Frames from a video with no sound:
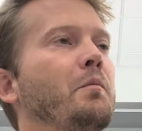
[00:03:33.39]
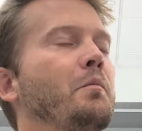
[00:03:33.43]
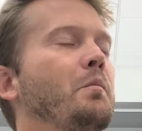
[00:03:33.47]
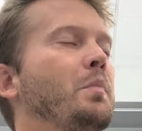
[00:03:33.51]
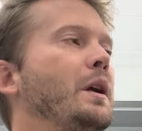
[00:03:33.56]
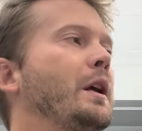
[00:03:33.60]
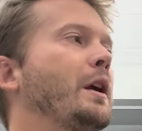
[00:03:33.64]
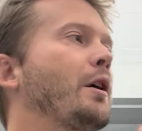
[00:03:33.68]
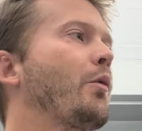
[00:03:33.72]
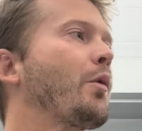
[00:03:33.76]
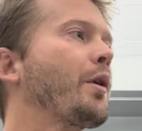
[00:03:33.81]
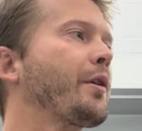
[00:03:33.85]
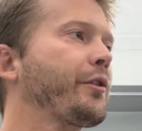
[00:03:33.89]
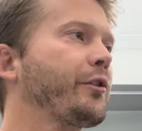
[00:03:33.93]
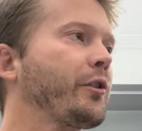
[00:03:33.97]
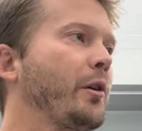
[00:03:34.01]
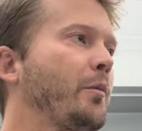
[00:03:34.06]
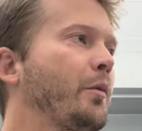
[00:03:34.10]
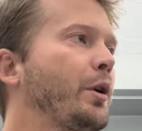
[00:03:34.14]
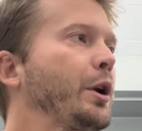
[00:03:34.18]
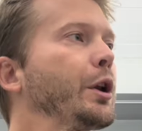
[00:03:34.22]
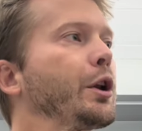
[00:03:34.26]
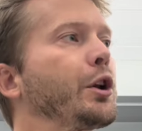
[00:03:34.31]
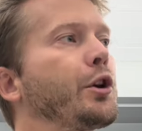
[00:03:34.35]
being with
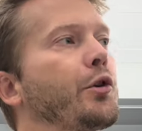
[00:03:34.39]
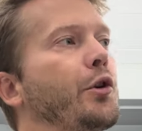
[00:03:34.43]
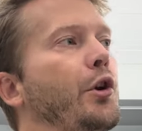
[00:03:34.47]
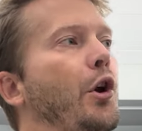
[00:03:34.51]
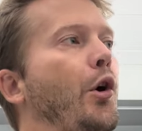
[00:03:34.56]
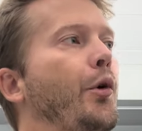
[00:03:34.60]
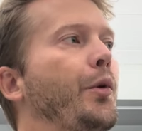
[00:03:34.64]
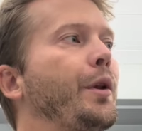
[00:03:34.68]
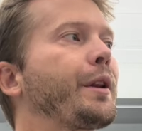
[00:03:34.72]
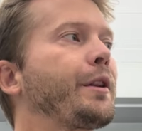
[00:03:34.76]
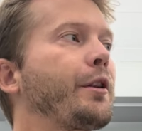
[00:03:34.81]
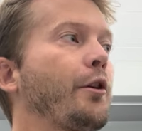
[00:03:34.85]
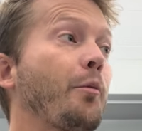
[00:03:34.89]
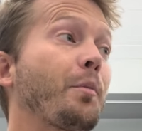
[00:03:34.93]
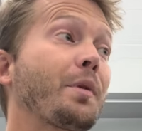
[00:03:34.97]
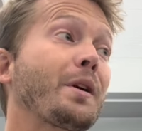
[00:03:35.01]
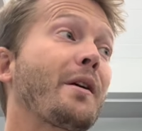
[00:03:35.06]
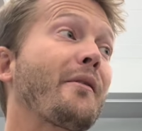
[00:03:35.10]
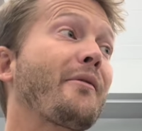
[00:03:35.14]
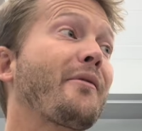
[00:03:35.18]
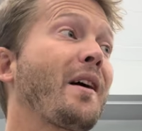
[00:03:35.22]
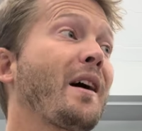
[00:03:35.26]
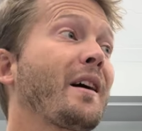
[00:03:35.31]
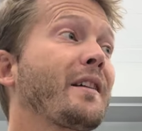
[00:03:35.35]
somebody that they'll be
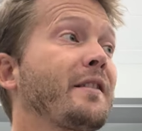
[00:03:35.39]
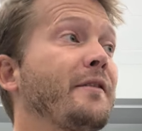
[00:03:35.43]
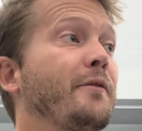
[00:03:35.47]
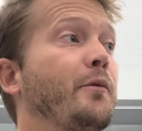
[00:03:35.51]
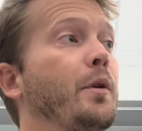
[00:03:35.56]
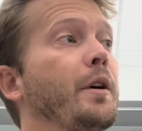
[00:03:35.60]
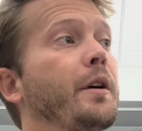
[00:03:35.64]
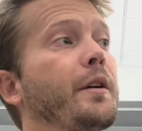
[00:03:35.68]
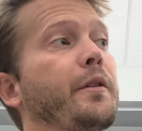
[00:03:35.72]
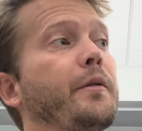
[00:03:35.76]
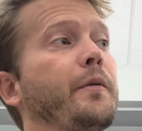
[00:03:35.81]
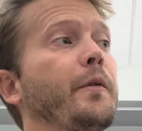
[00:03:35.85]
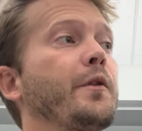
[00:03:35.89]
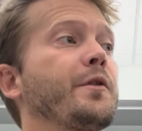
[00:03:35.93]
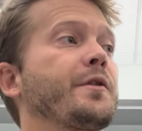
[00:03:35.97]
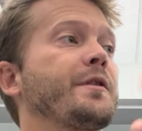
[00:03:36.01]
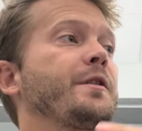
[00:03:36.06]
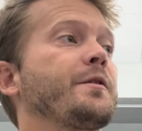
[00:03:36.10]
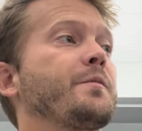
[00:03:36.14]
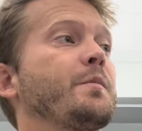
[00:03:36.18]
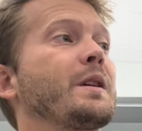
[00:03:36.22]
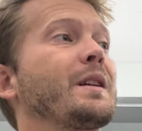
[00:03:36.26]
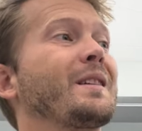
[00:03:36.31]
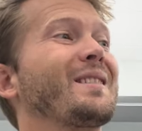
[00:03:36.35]
effective with
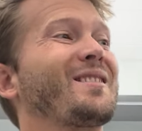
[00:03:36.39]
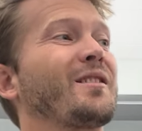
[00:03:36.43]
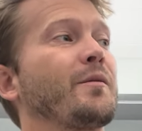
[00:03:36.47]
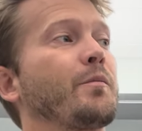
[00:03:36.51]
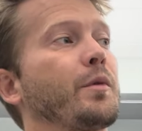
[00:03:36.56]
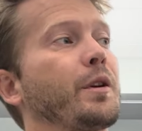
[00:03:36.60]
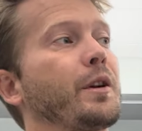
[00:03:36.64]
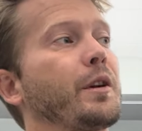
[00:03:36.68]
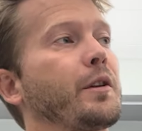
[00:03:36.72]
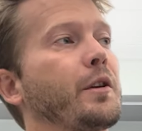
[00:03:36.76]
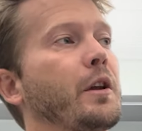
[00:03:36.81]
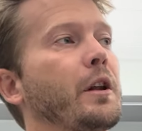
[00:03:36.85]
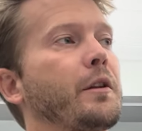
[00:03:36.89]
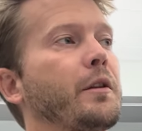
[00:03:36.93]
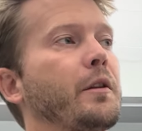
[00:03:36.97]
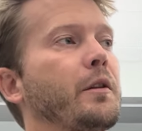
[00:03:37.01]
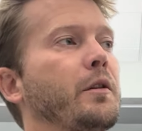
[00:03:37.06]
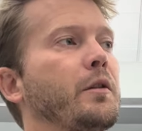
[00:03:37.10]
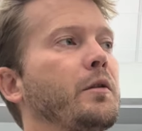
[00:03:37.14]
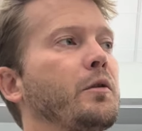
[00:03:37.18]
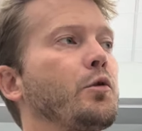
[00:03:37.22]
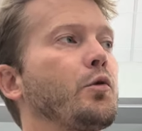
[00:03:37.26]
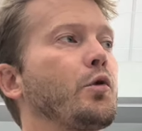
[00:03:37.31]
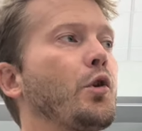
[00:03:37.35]
versus being somebody that
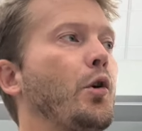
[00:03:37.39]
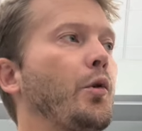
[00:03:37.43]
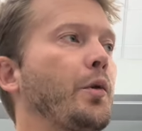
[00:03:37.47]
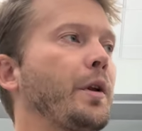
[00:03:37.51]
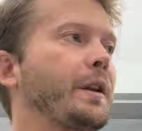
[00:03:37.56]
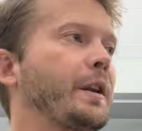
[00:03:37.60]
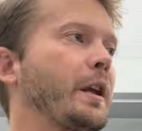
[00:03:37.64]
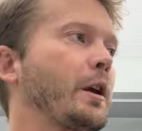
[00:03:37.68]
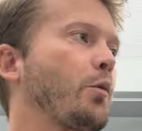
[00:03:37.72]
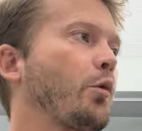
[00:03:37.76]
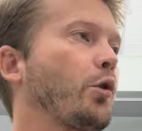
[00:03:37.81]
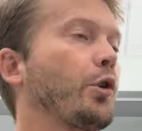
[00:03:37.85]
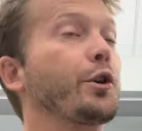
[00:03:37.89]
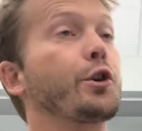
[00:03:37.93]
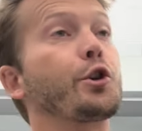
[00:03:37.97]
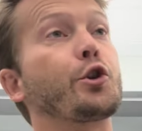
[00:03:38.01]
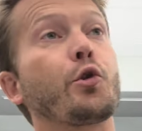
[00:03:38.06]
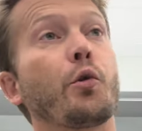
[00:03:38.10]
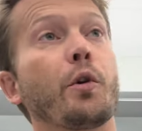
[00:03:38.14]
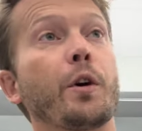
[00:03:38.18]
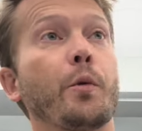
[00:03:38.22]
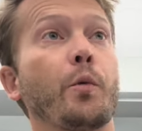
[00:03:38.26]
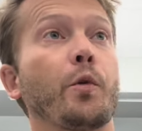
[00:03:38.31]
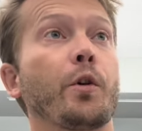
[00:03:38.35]
that they will
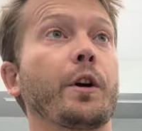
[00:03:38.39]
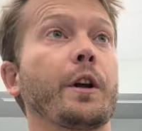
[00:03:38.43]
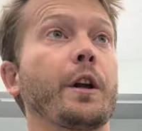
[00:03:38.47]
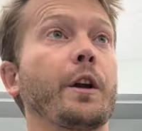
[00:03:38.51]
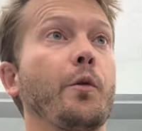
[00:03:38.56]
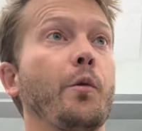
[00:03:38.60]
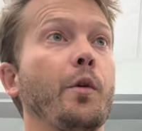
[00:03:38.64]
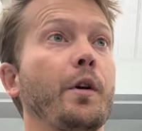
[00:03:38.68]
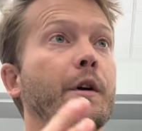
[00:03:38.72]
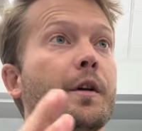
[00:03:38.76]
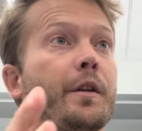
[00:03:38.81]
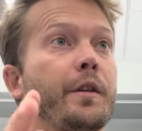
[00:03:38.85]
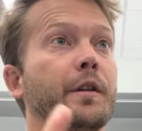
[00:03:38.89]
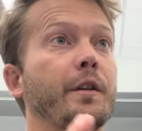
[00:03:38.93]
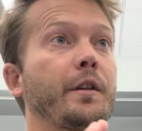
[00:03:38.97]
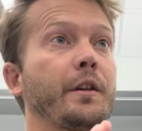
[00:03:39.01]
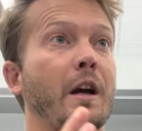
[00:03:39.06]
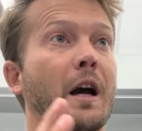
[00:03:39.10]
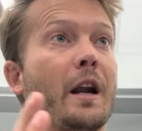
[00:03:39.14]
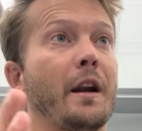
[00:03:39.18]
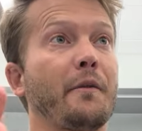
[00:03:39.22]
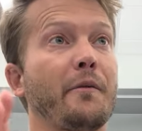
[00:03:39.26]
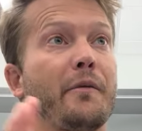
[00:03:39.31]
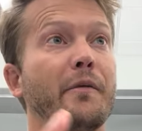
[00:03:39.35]
enjoy working with, and
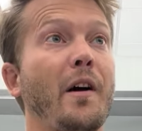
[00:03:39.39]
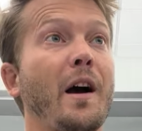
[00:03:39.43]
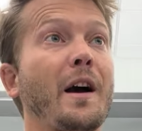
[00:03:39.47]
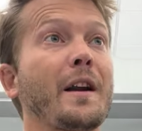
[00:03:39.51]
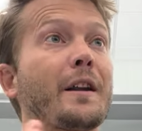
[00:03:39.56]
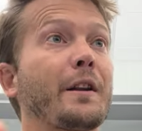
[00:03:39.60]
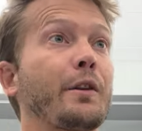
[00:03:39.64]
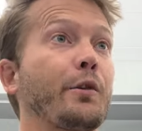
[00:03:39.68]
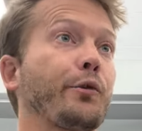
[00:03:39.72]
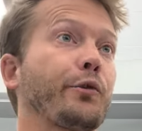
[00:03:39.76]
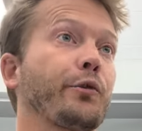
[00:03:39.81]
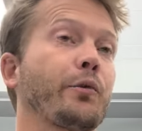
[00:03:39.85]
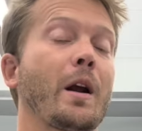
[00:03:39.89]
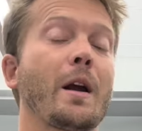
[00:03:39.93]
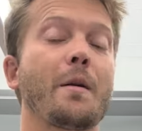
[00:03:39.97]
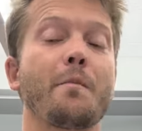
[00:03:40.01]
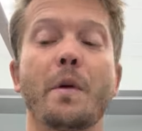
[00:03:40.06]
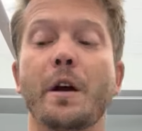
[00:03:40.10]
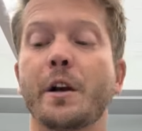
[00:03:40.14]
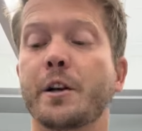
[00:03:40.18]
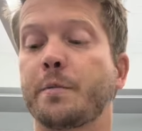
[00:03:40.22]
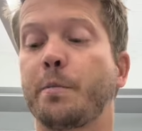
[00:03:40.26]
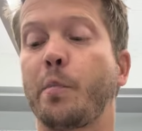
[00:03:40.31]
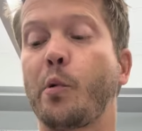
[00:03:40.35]
kind of finding those right
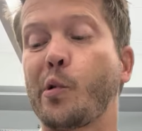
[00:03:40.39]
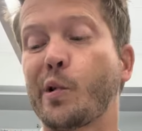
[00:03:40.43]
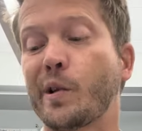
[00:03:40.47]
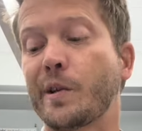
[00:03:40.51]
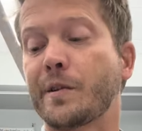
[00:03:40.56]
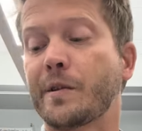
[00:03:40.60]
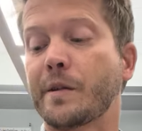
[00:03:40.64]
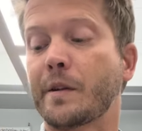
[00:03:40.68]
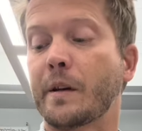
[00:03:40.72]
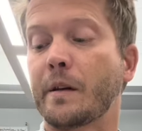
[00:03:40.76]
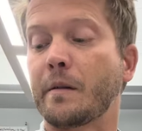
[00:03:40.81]
mesh points.